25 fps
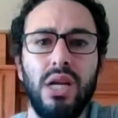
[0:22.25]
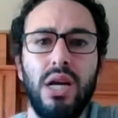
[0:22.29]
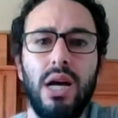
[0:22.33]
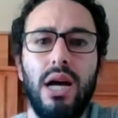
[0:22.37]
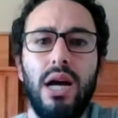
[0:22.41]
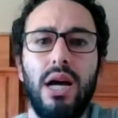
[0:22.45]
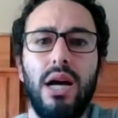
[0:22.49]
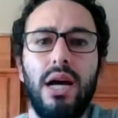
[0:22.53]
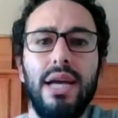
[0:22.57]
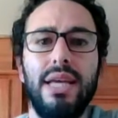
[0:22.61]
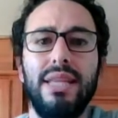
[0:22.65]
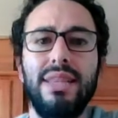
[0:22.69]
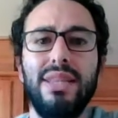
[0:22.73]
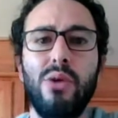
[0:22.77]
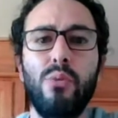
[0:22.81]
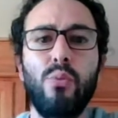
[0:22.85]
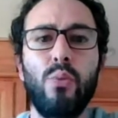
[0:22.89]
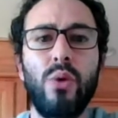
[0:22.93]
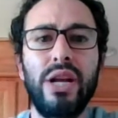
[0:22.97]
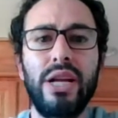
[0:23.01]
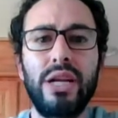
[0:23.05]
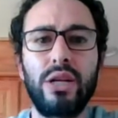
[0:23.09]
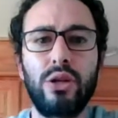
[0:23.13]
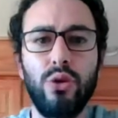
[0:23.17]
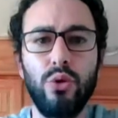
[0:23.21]
And then
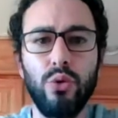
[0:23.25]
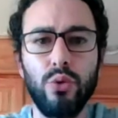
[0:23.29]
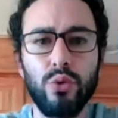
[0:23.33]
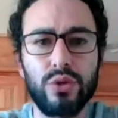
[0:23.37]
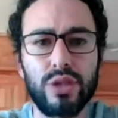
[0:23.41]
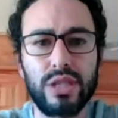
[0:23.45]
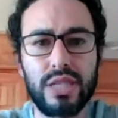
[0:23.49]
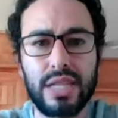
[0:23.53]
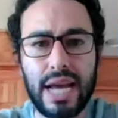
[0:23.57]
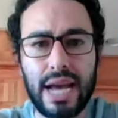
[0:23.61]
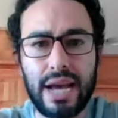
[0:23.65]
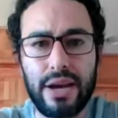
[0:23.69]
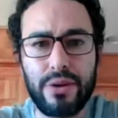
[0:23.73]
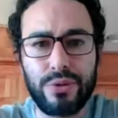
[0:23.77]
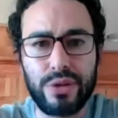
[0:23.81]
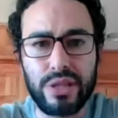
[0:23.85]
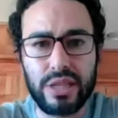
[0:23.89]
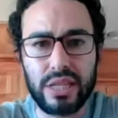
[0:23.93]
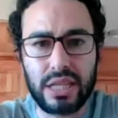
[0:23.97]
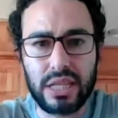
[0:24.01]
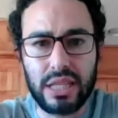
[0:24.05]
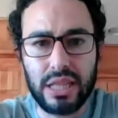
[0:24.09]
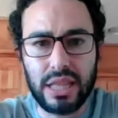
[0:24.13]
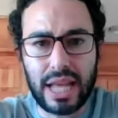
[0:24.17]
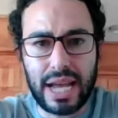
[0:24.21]
when it cools down in
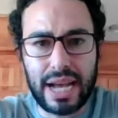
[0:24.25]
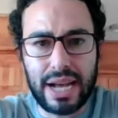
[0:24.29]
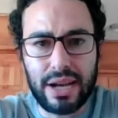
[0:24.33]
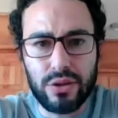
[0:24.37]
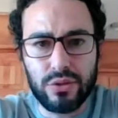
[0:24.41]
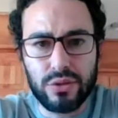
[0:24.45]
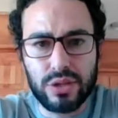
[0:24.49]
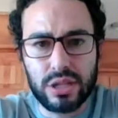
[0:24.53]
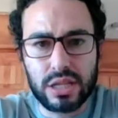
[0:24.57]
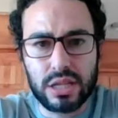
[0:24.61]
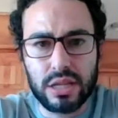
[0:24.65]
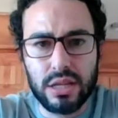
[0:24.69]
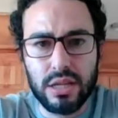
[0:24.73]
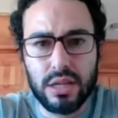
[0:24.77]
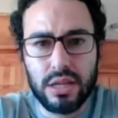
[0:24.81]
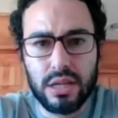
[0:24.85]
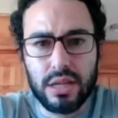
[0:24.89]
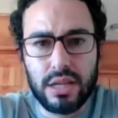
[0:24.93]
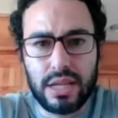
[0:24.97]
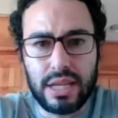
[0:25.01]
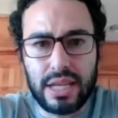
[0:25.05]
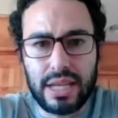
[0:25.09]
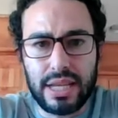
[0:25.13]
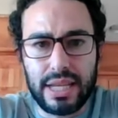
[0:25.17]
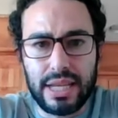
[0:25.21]
the clouds,
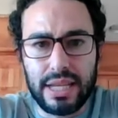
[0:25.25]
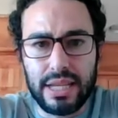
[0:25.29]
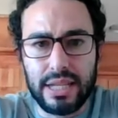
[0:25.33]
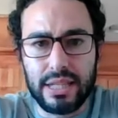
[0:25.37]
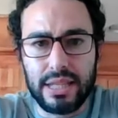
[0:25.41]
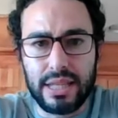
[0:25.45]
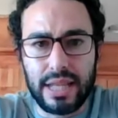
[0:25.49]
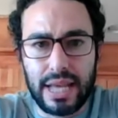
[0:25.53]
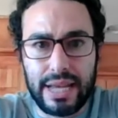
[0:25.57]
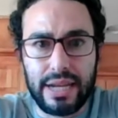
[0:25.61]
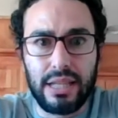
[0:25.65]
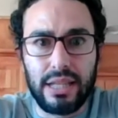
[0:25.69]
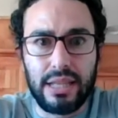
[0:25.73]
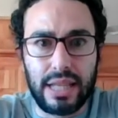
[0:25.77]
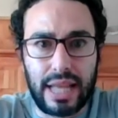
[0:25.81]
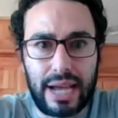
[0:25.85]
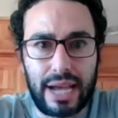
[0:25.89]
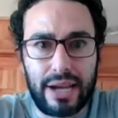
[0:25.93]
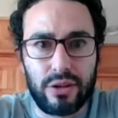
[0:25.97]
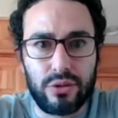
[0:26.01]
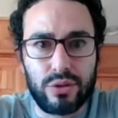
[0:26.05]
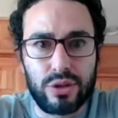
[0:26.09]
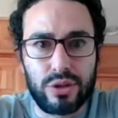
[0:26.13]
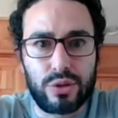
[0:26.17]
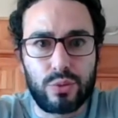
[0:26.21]
it then
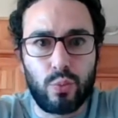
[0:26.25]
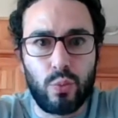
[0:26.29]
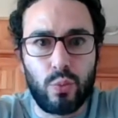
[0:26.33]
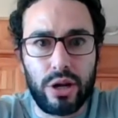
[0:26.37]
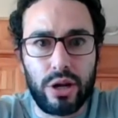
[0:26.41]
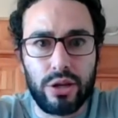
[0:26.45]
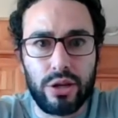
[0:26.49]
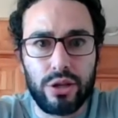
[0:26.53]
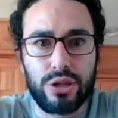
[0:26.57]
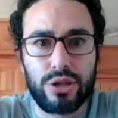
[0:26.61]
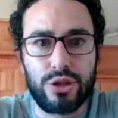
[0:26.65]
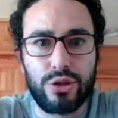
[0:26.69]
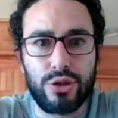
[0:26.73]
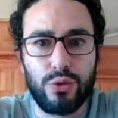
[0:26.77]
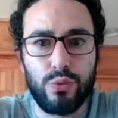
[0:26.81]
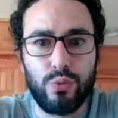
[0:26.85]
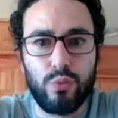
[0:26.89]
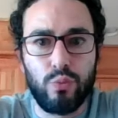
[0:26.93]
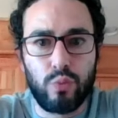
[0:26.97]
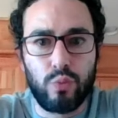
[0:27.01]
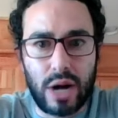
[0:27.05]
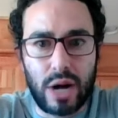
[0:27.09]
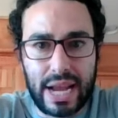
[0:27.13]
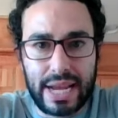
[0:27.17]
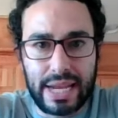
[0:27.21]
allows water
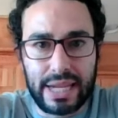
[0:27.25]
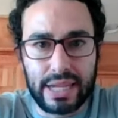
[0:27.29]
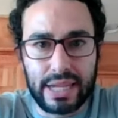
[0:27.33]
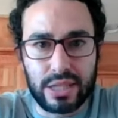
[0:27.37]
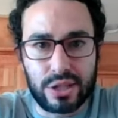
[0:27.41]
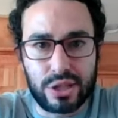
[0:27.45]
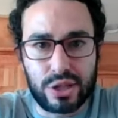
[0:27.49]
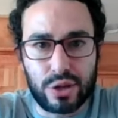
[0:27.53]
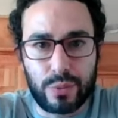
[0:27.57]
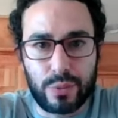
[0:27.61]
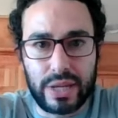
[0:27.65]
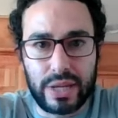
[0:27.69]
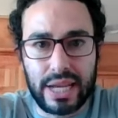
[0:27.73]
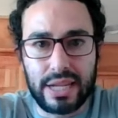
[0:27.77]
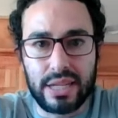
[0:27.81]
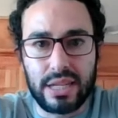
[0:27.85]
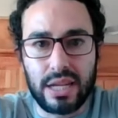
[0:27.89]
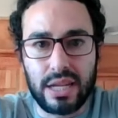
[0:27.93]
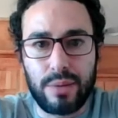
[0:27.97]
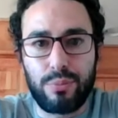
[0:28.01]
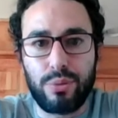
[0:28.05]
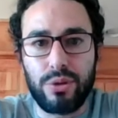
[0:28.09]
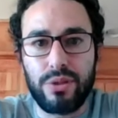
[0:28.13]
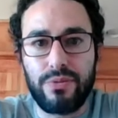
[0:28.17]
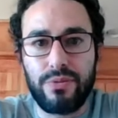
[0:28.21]
to rain. So we end
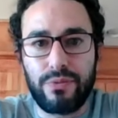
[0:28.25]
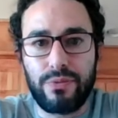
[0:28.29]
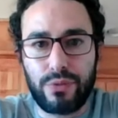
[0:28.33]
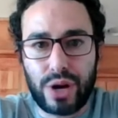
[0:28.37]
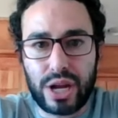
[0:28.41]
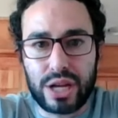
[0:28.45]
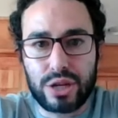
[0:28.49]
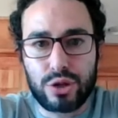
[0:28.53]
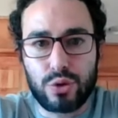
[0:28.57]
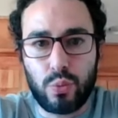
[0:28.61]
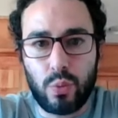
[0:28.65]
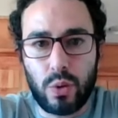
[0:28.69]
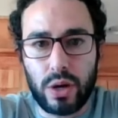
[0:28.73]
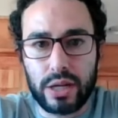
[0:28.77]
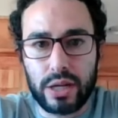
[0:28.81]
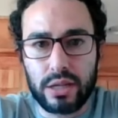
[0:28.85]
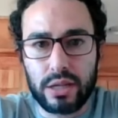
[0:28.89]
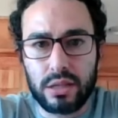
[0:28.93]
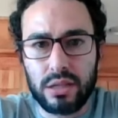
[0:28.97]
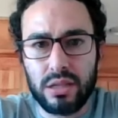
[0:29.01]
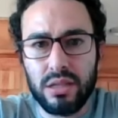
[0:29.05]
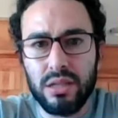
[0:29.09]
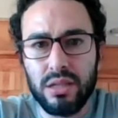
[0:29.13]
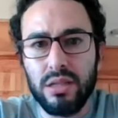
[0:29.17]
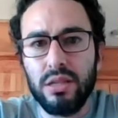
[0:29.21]
up with fresh
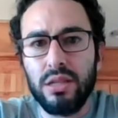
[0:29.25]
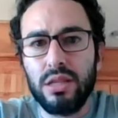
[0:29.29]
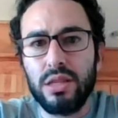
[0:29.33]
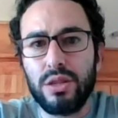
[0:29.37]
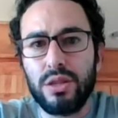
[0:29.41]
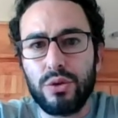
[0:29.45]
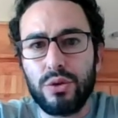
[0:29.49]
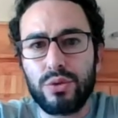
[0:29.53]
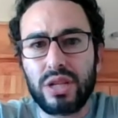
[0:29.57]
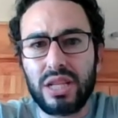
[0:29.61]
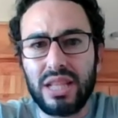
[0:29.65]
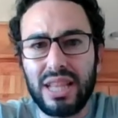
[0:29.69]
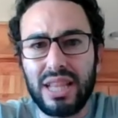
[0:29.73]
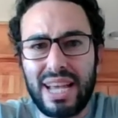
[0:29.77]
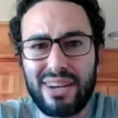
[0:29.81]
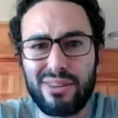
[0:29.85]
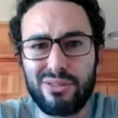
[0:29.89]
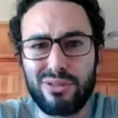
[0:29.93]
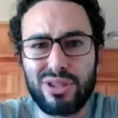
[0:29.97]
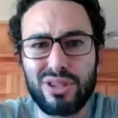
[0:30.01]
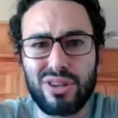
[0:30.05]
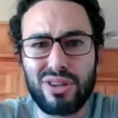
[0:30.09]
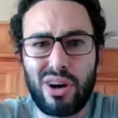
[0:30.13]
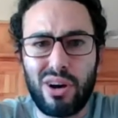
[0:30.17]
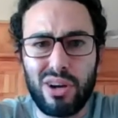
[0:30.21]
water. Those
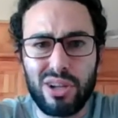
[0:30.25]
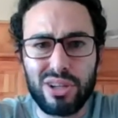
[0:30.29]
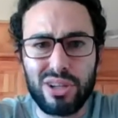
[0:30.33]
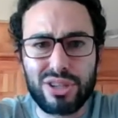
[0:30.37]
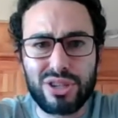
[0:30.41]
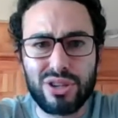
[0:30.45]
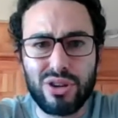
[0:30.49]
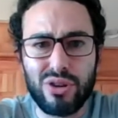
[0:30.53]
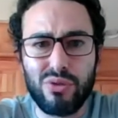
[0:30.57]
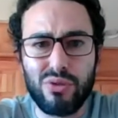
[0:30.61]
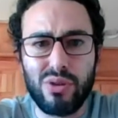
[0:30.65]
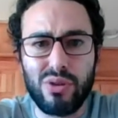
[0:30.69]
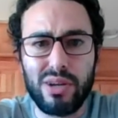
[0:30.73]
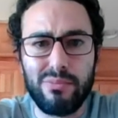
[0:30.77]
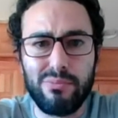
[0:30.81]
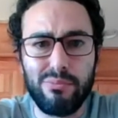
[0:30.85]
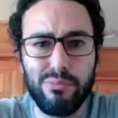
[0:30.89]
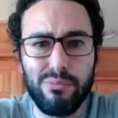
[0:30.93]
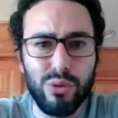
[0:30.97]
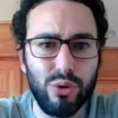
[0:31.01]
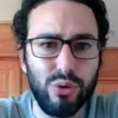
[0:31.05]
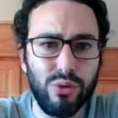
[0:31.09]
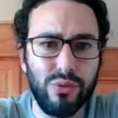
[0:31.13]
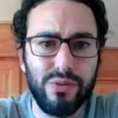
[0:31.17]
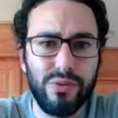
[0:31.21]
clouds also
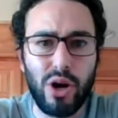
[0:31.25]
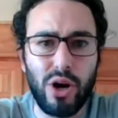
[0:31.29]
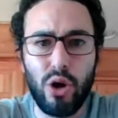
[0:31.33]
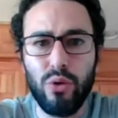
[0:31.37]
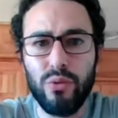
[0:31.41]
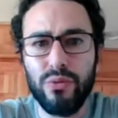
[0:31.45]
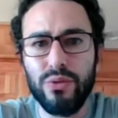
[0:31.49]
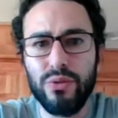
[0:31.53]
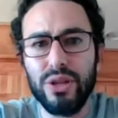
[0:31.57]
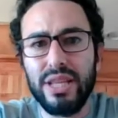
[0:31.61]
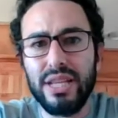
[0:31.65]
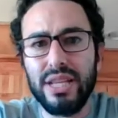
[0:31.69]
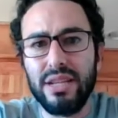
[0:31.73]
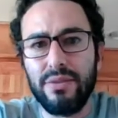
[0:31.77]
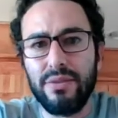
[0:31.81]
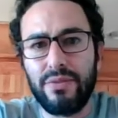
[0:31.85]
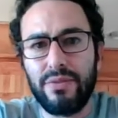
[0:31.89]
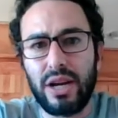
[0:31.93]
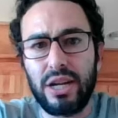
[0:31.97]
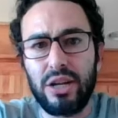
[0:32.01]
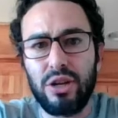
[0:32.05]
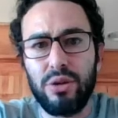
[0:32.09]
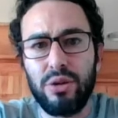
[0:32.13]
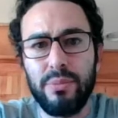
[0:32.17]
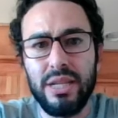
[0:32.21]
move over the
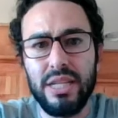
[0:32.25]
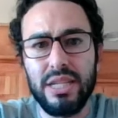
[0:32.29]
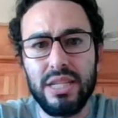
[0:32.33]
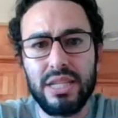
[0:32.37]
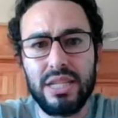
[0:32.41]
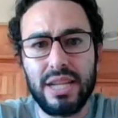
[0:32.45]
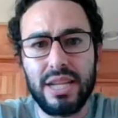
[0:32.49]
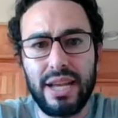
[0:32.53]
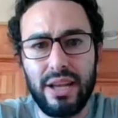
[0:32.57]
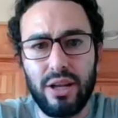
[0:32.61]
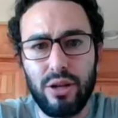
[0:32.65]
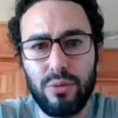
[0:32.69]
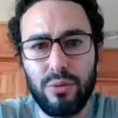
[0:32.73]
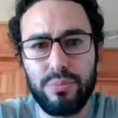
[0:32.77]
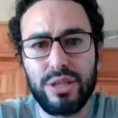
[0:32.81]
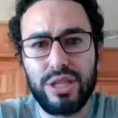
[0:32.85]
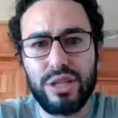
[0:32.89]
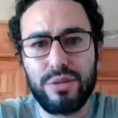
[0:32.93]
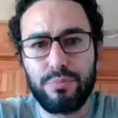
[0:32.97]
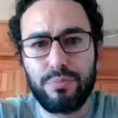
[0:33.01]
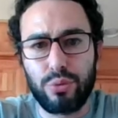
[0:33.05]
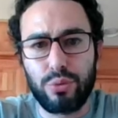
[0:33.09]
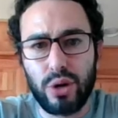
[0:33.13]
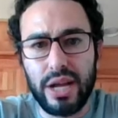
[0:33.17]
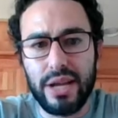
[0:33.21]
environment to help
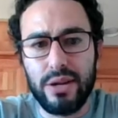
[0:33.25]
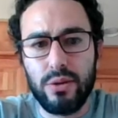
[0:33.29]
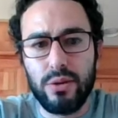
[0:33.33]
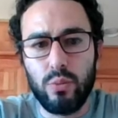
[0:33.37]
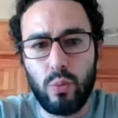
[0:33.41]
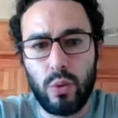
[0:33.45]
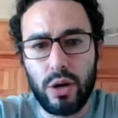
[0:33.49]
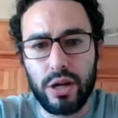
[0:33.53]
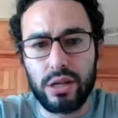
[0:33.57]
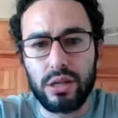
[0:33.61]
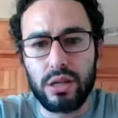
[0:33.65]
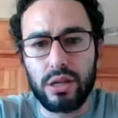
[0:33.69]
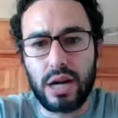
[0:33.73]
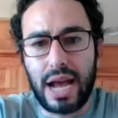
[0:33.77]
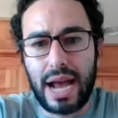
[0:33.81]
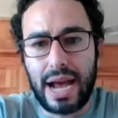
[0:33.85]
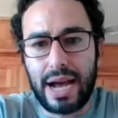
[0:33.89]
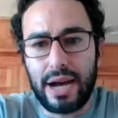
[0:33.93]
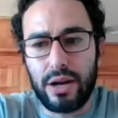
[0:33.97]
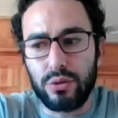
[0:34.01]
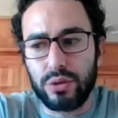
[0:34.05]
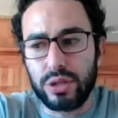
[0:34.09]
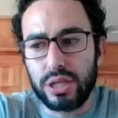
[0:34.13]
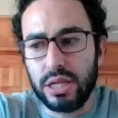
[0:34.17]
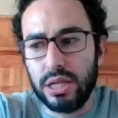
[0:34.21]
spread water
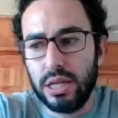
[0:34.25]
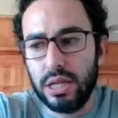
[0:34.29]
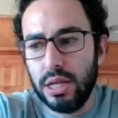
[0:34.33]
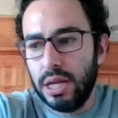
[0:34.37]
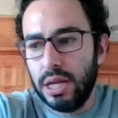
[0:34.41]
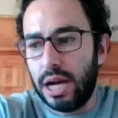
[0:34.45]
out.